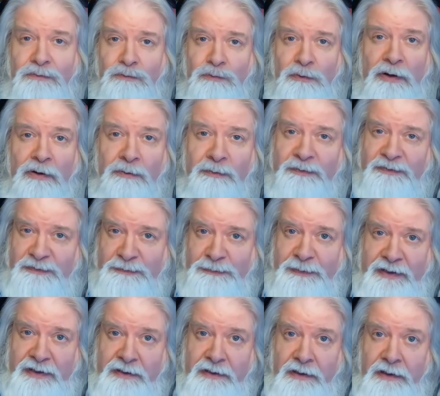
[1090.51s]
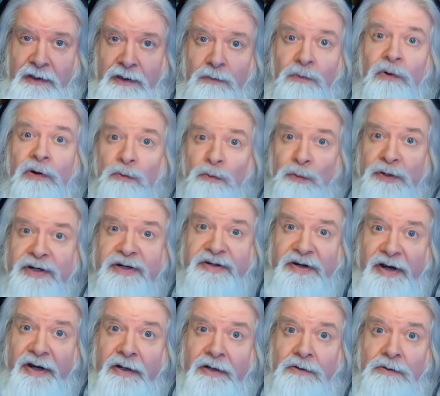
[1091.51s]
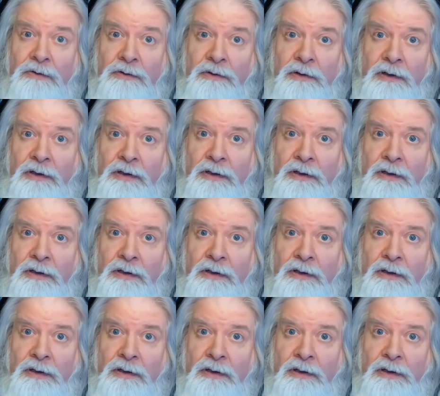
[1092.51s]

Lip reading: Realm Speak, where we tackle